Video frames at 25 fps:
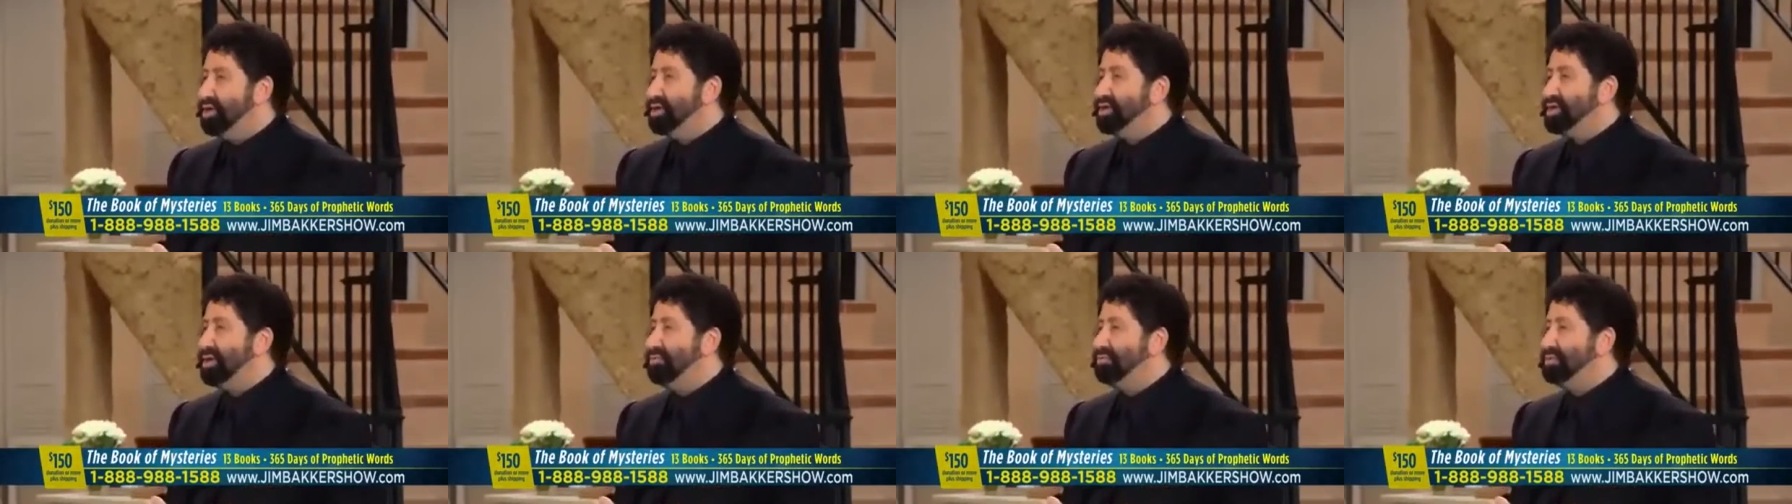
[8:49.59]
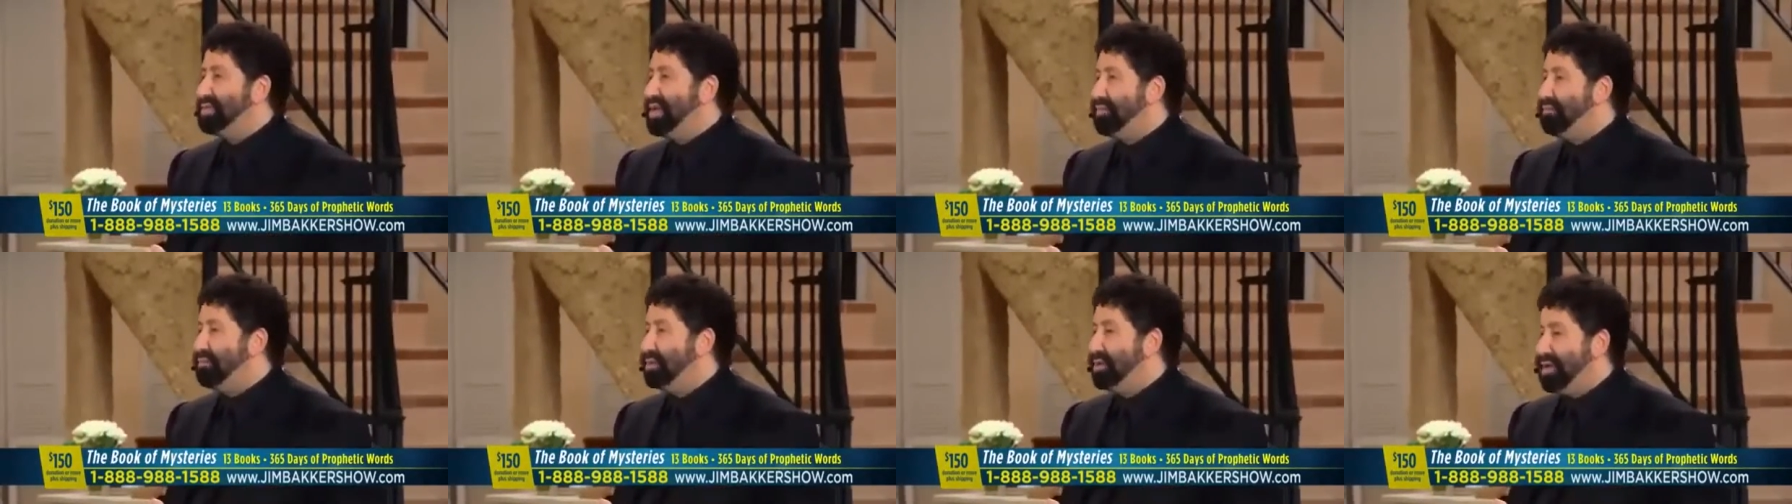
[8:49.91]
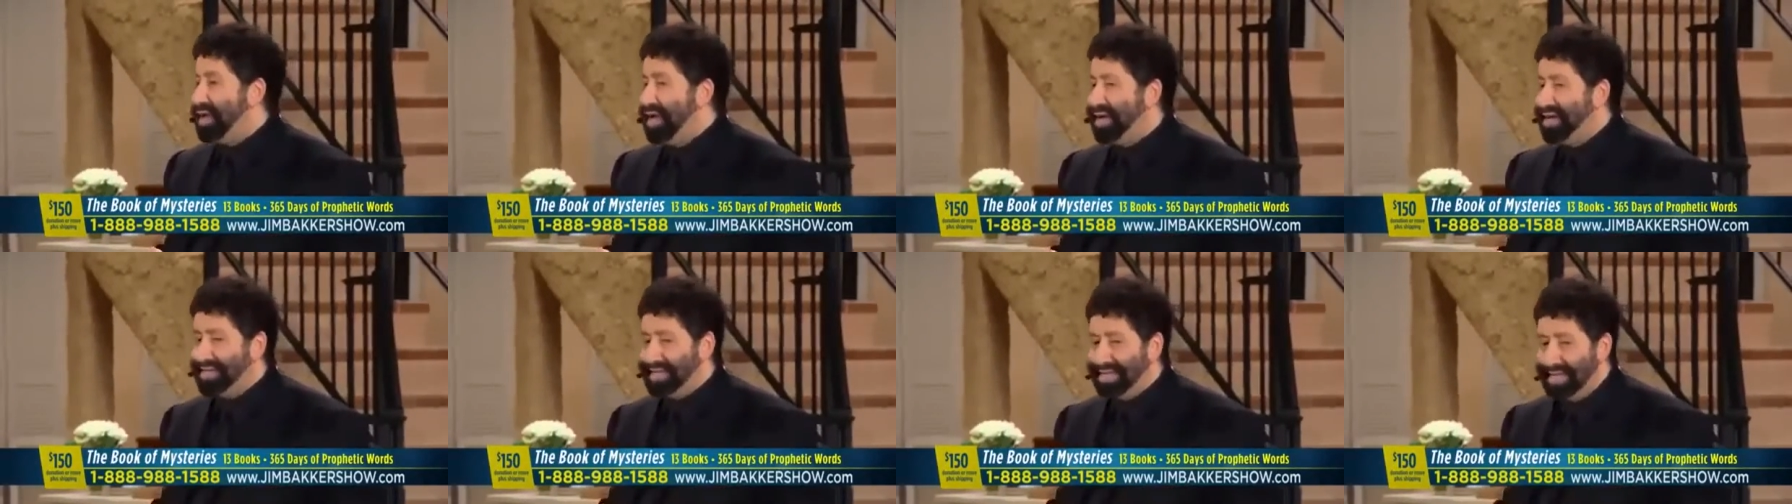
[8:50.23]
on September
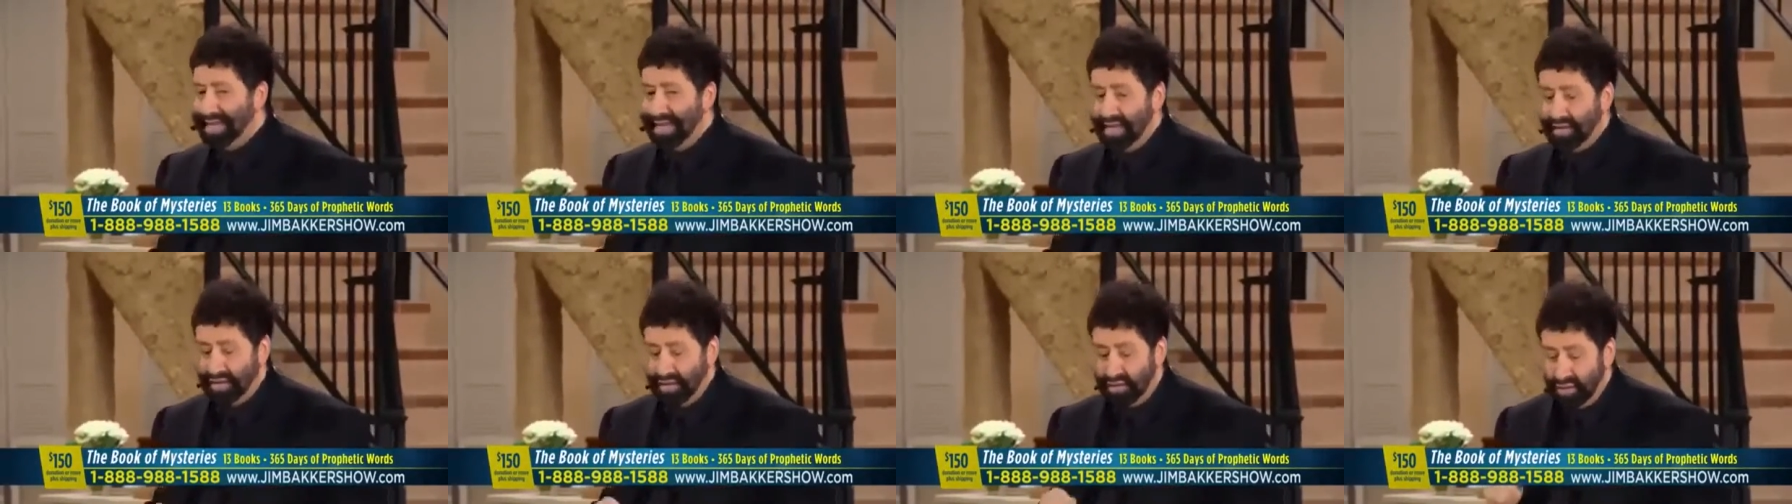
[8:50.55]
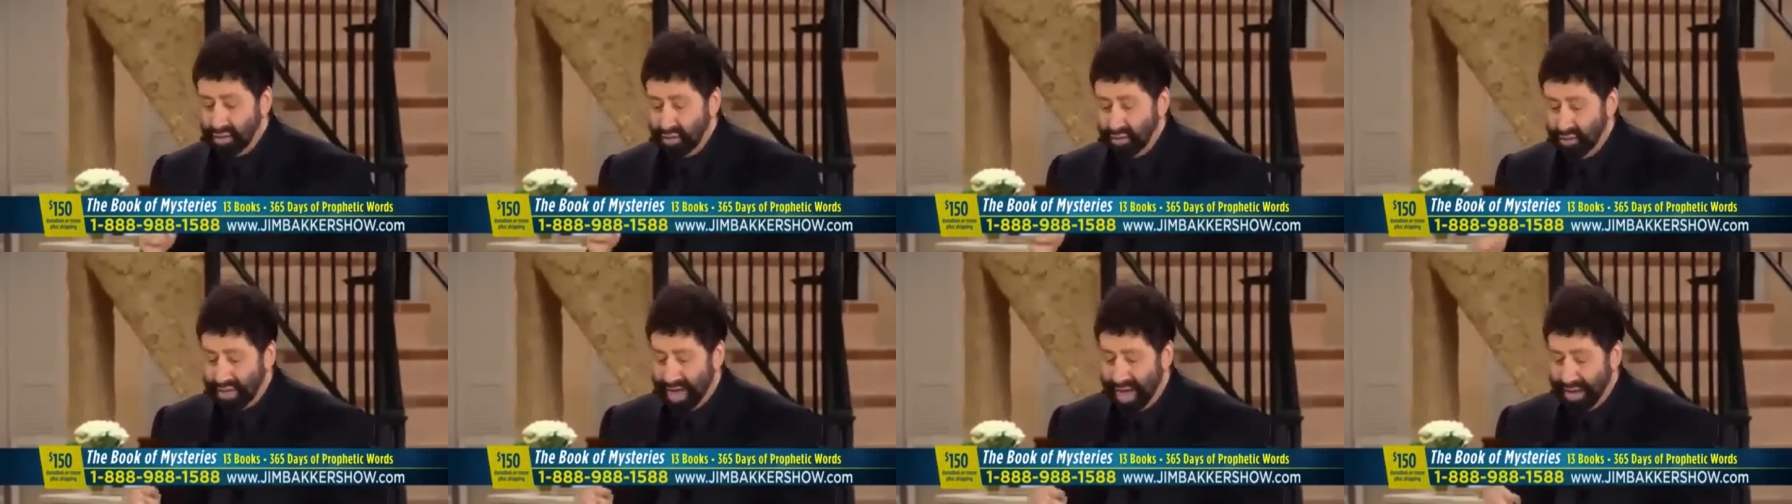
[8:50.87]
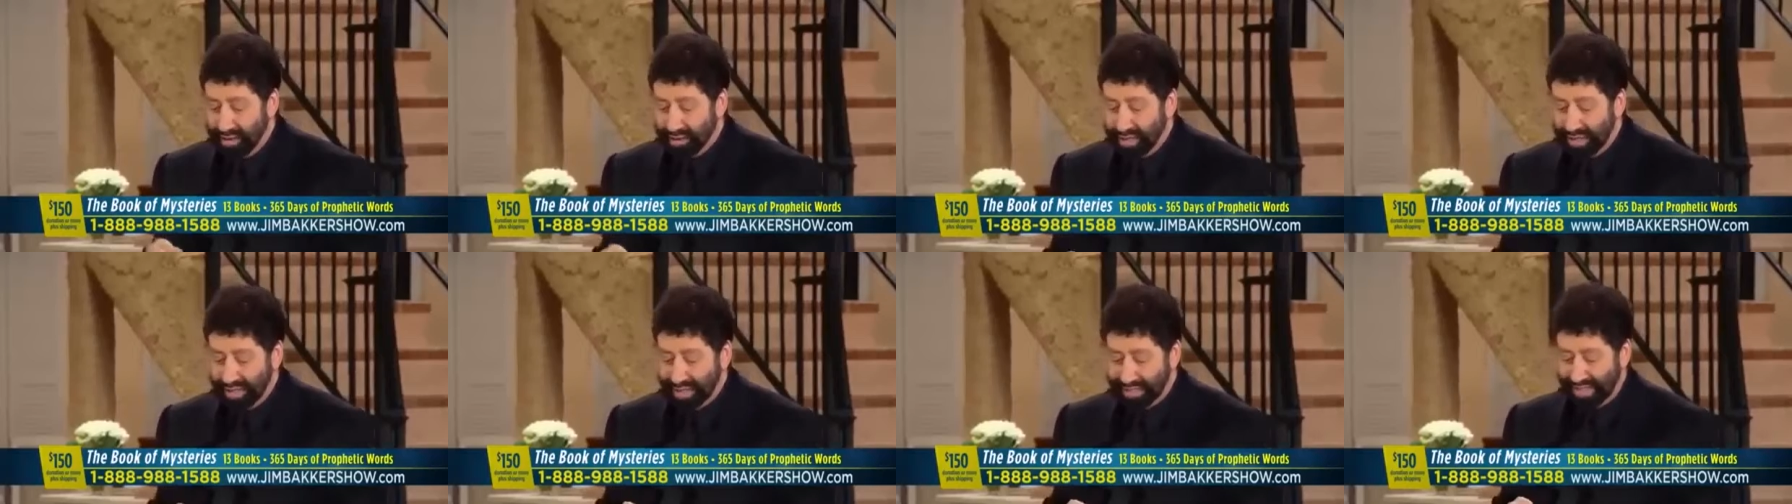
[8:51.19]
19th,
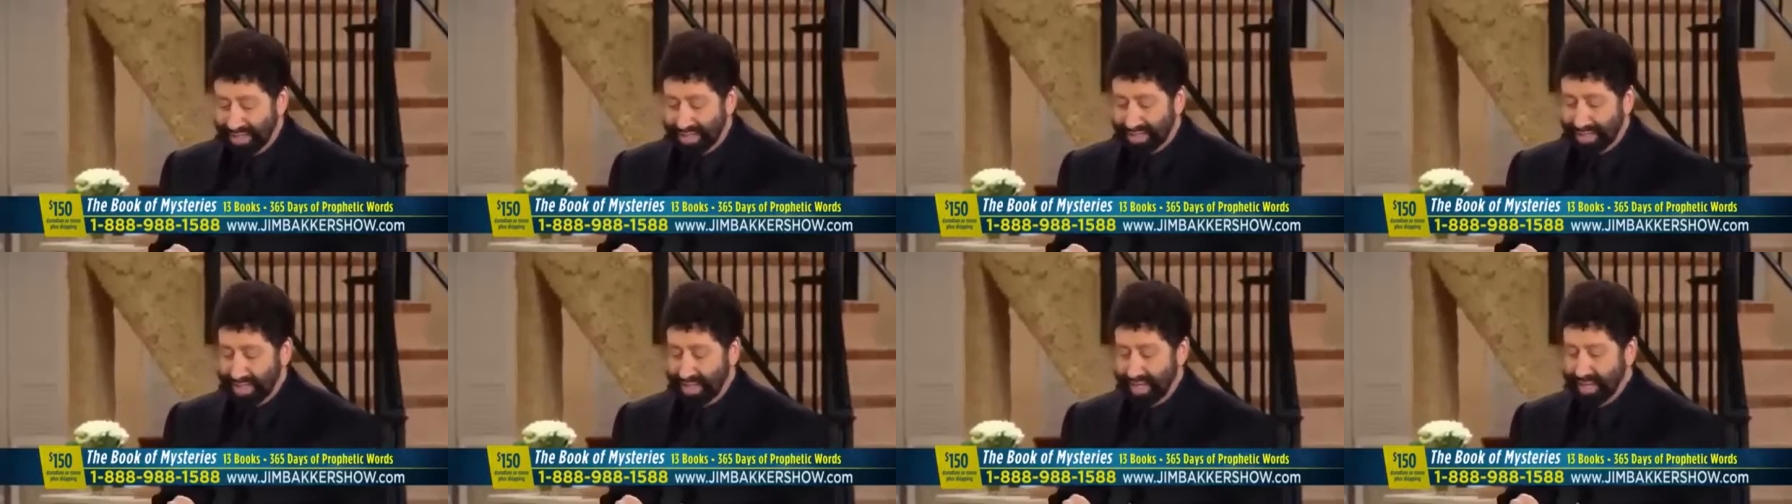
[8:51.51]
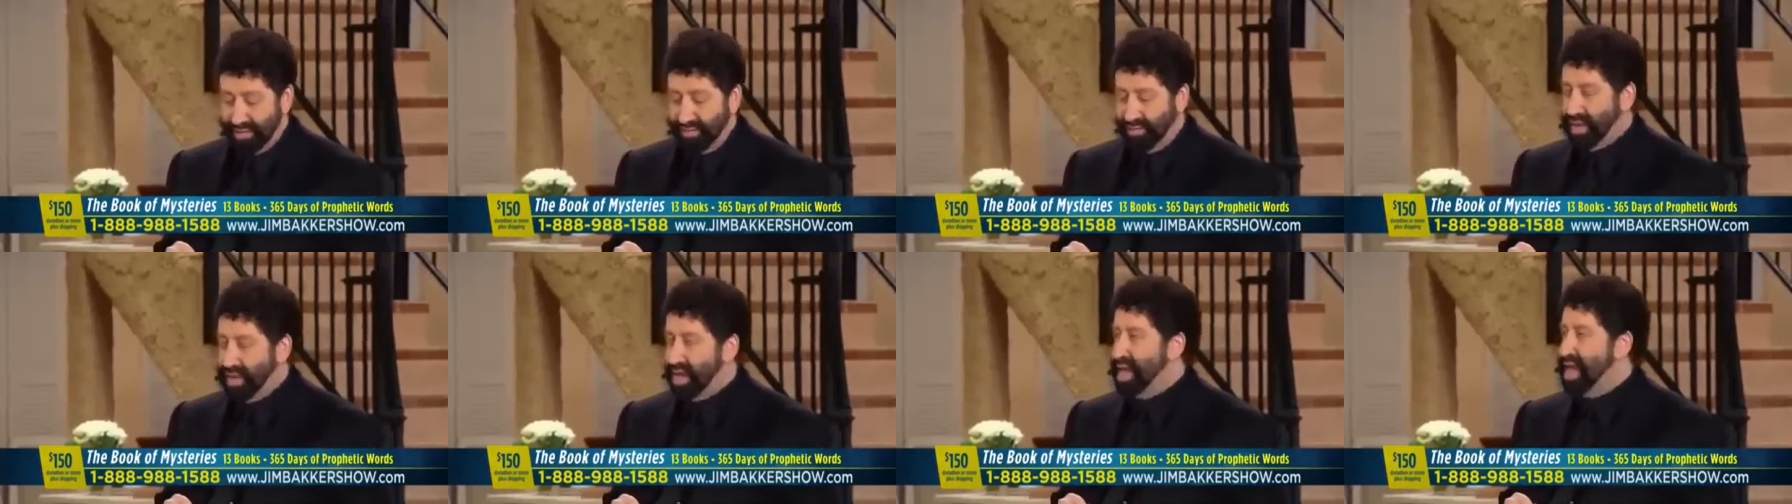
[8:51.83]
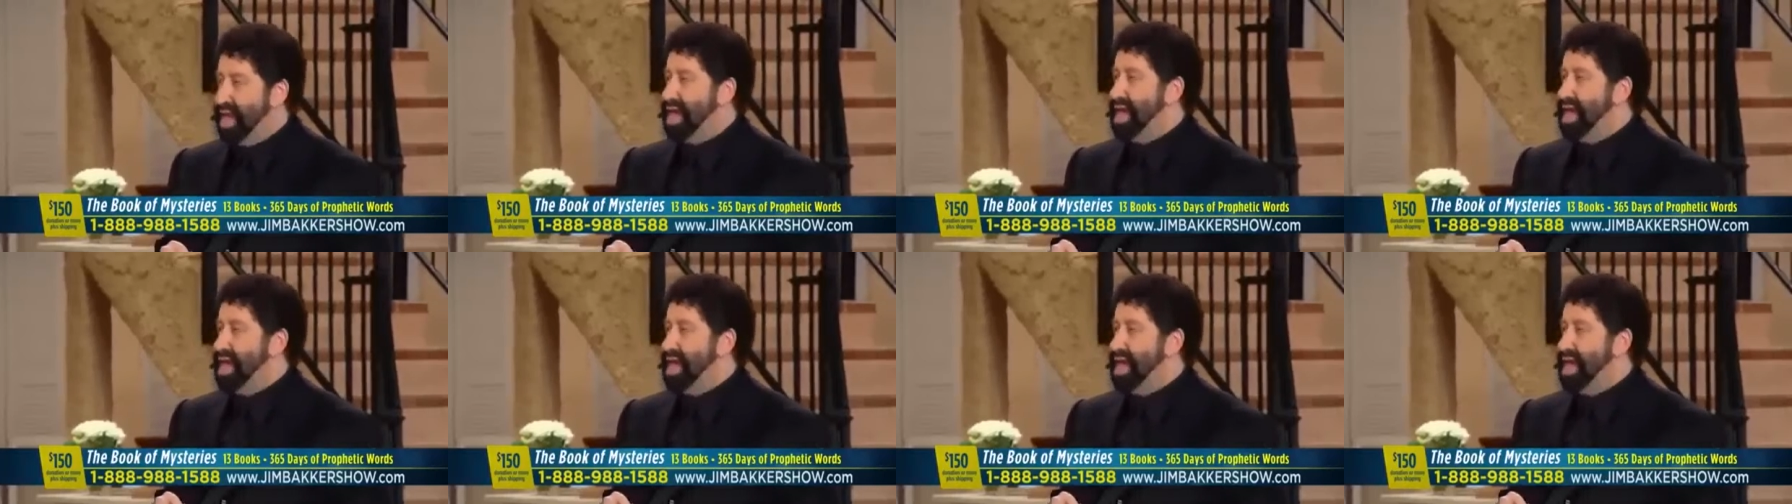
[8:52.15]
2016.